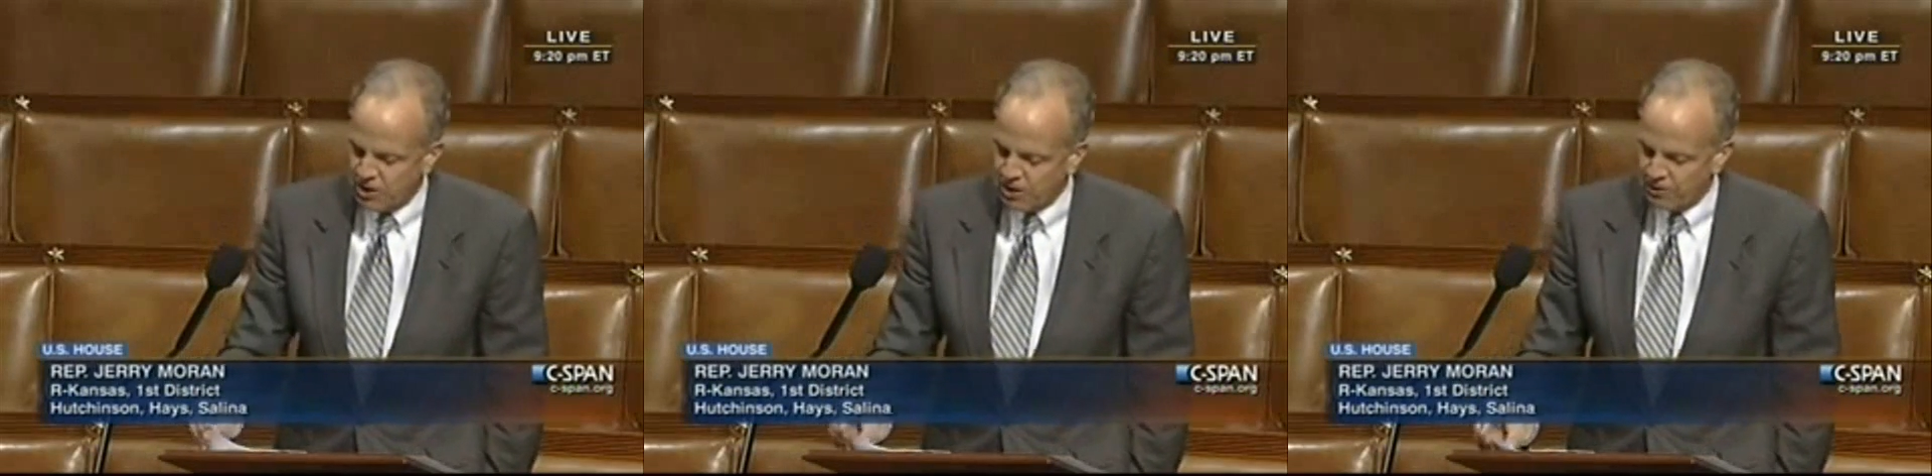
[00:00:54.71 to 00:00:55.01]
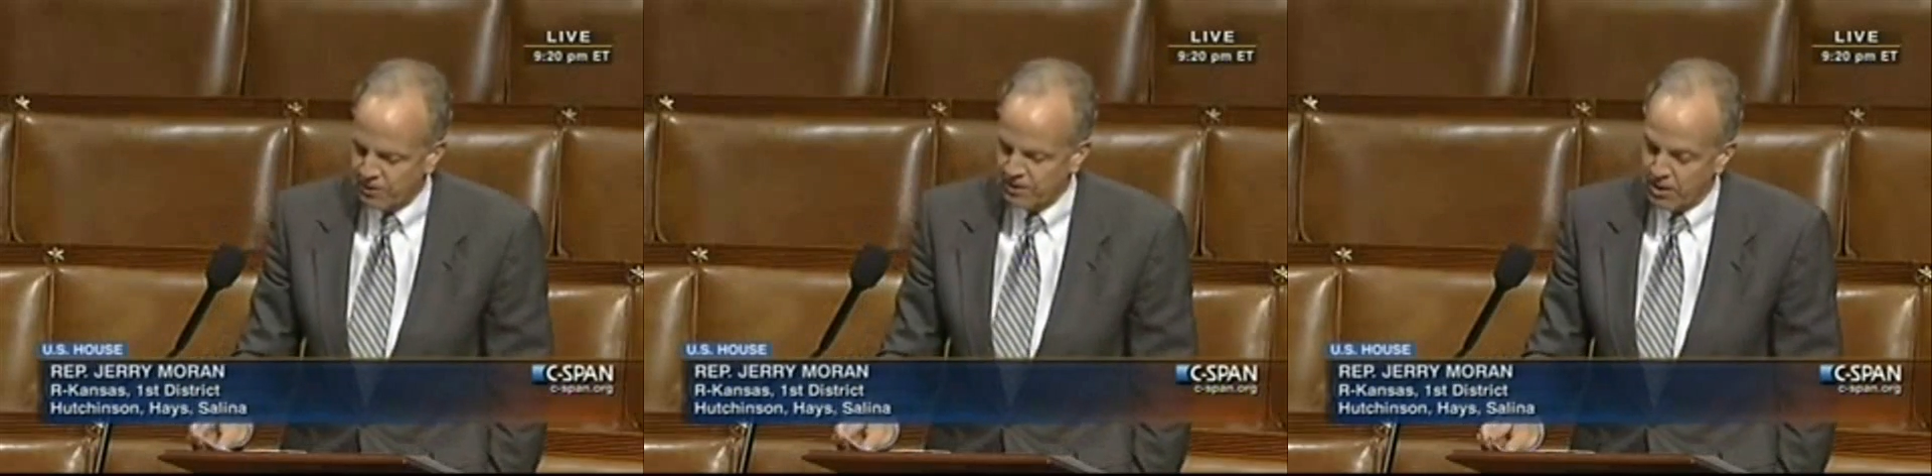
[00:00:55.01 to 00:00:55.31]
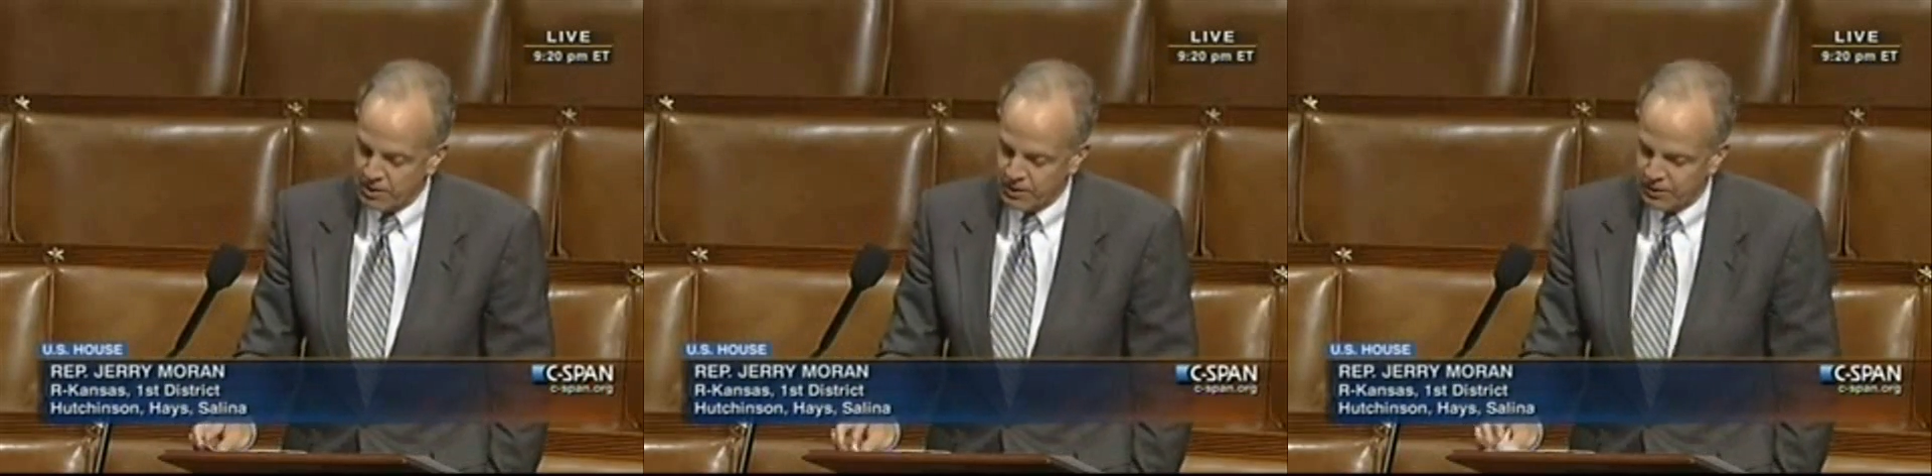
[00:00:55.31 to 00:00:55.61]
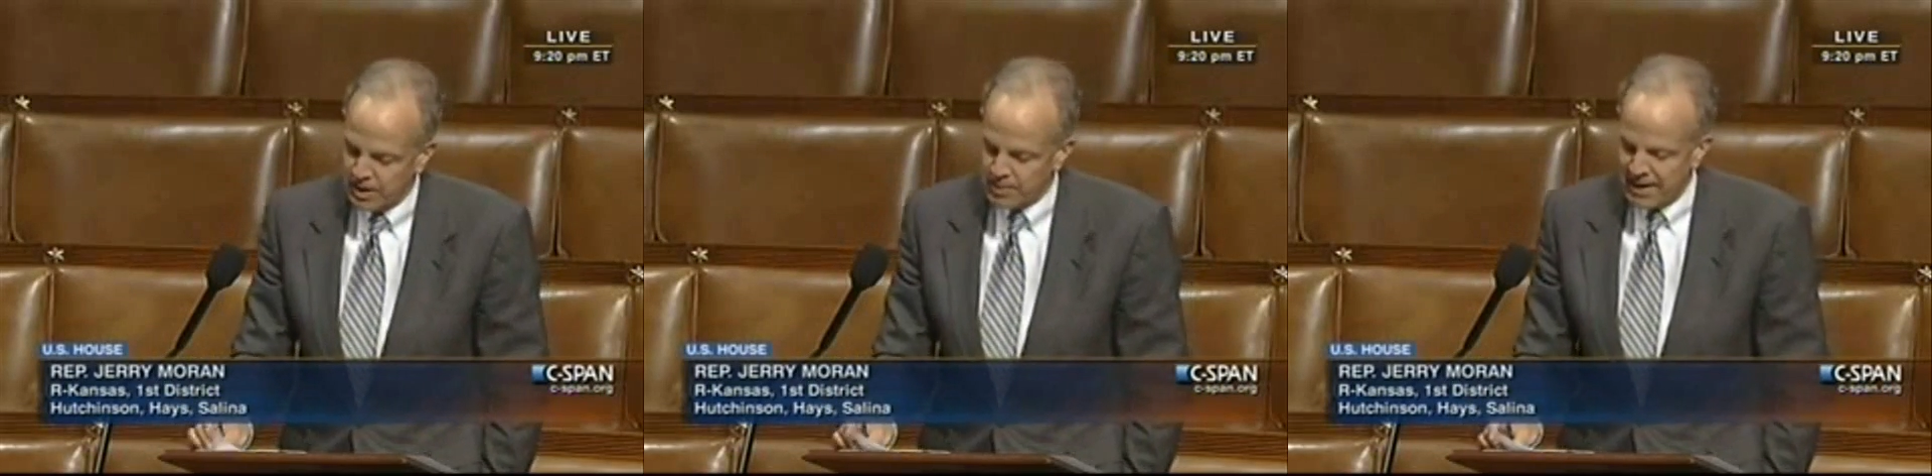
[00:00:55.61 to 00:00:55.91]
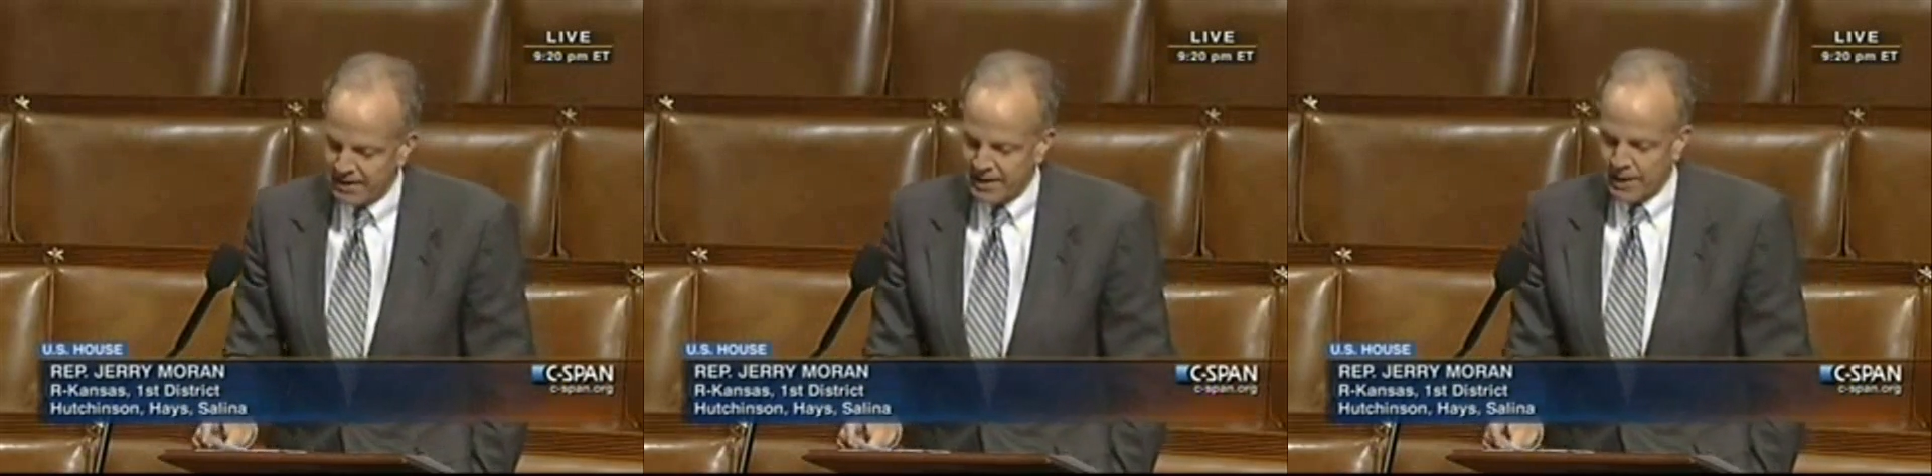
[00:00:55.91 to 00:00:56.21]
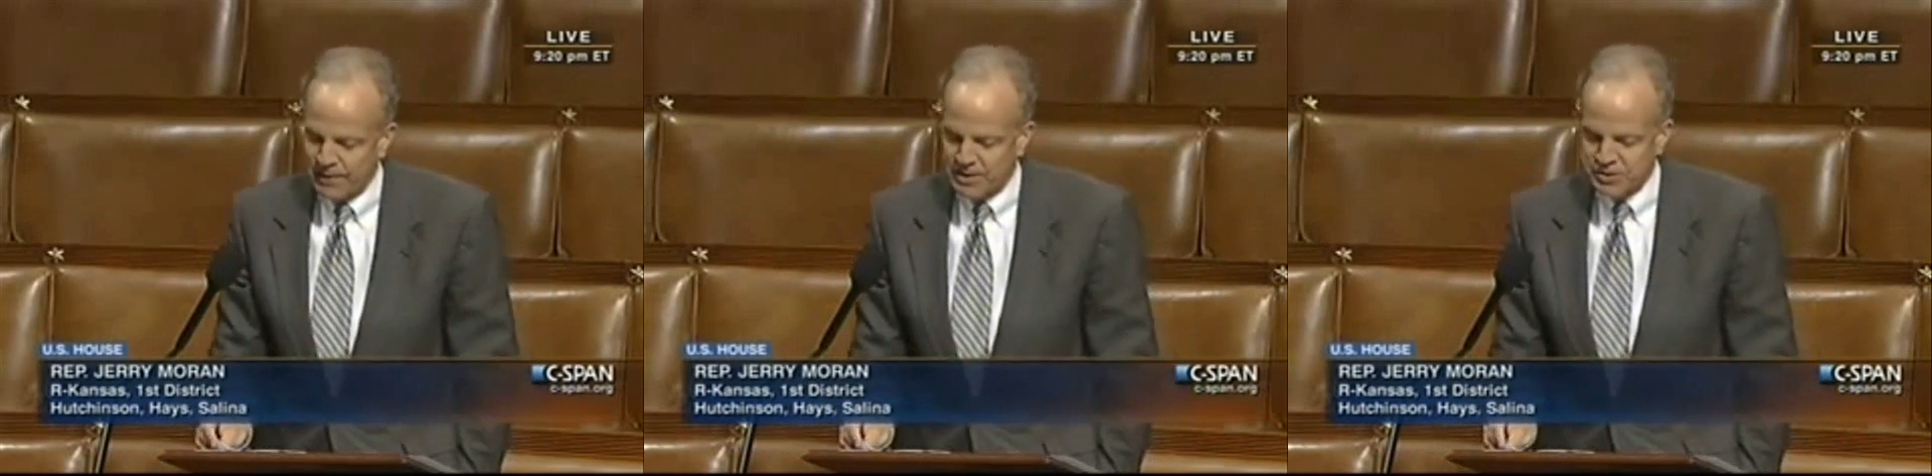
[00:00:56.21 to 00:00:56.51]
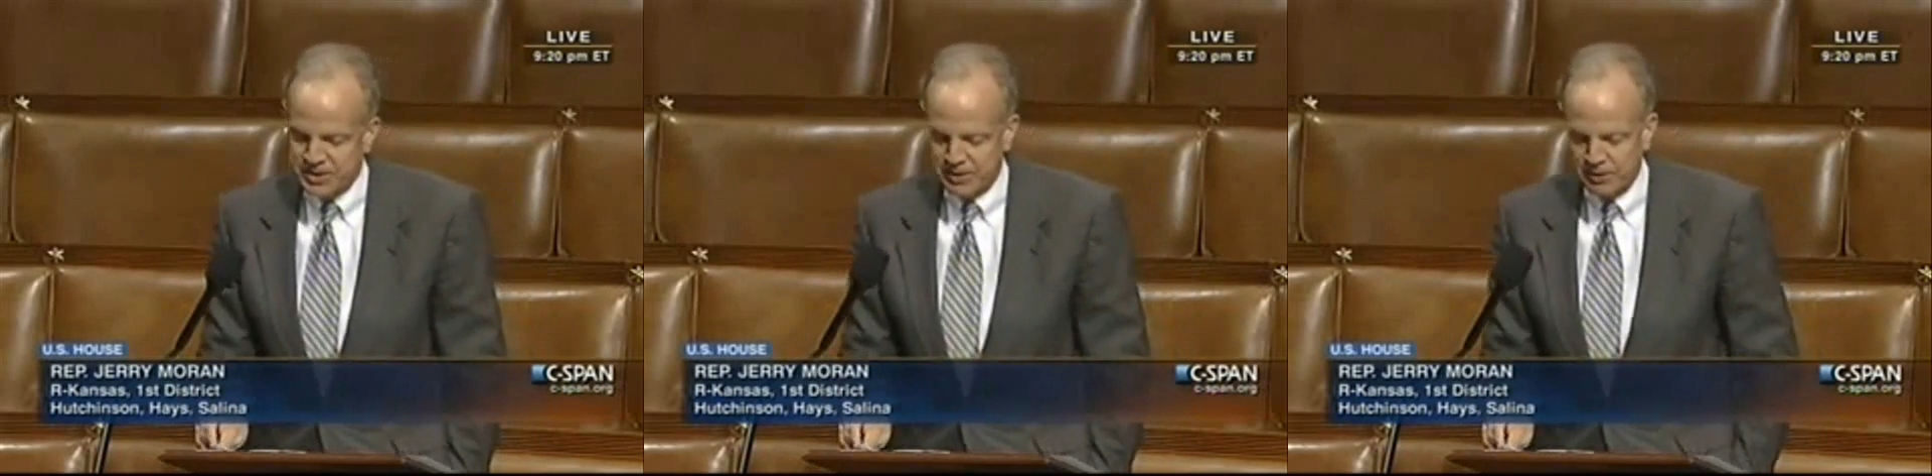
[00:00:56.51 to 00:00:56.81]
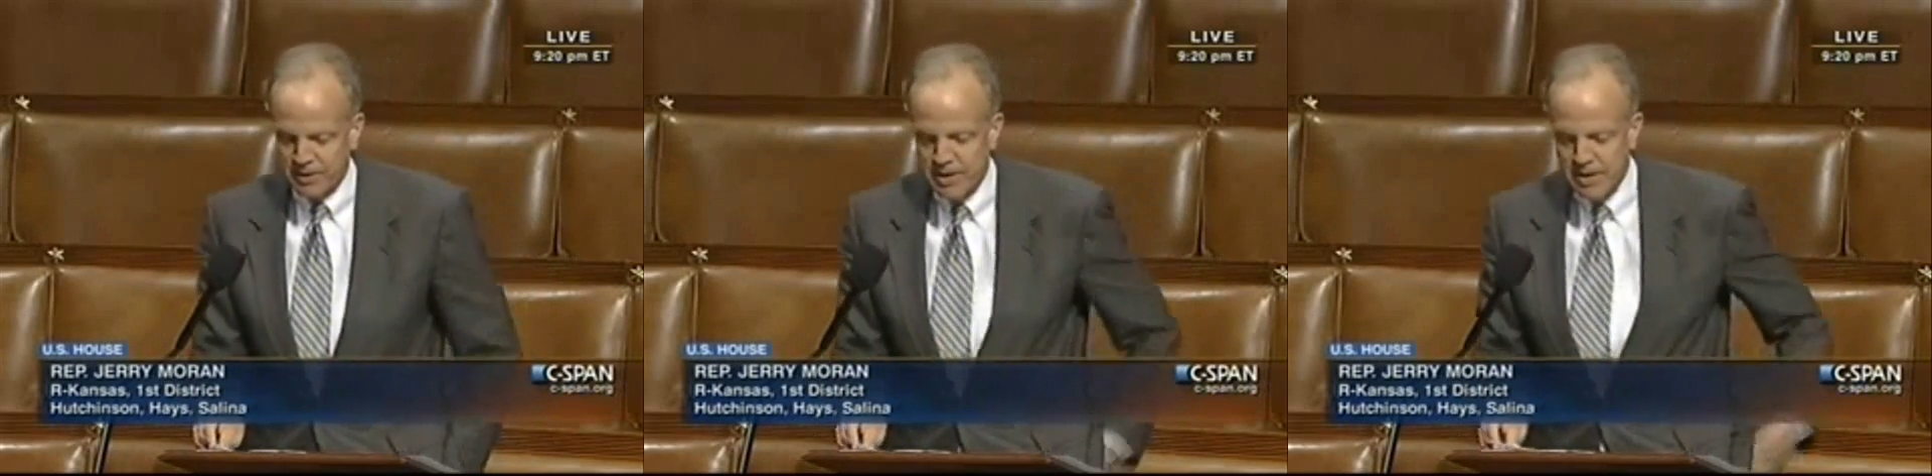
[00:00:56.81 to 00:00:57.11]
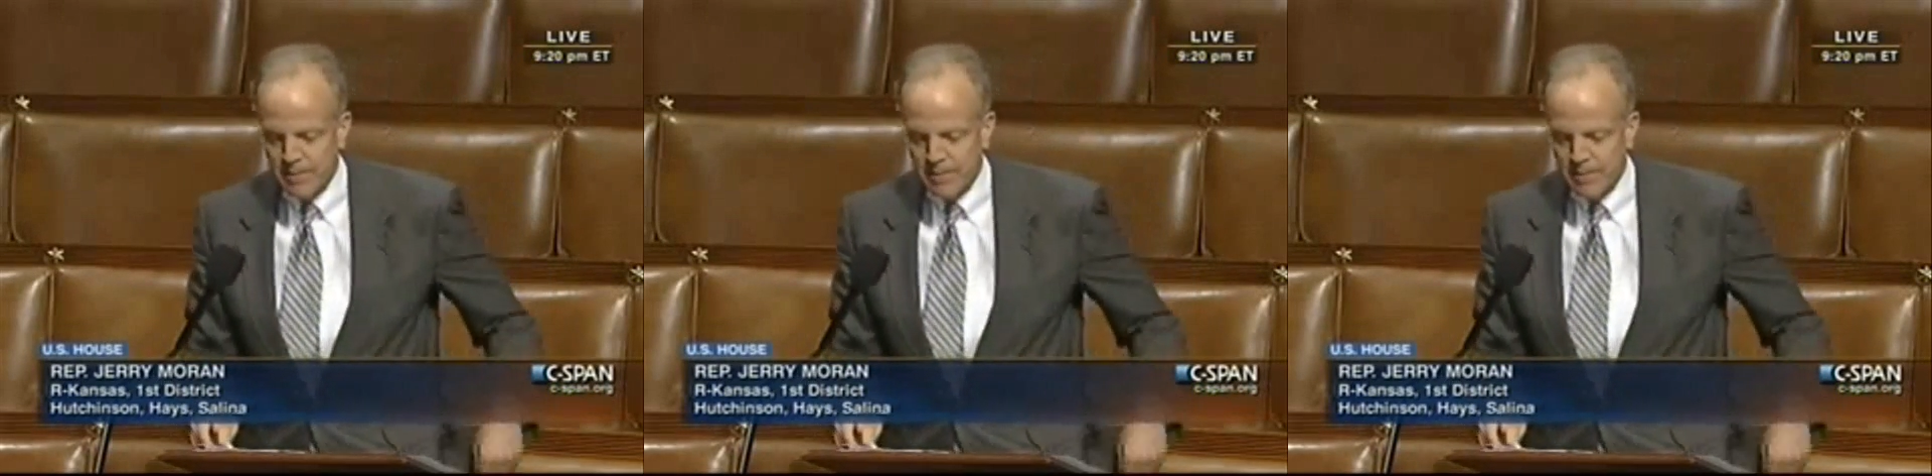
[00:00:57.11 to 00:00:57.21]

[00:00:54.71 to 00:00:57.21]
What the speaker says: article about Irena Sendler,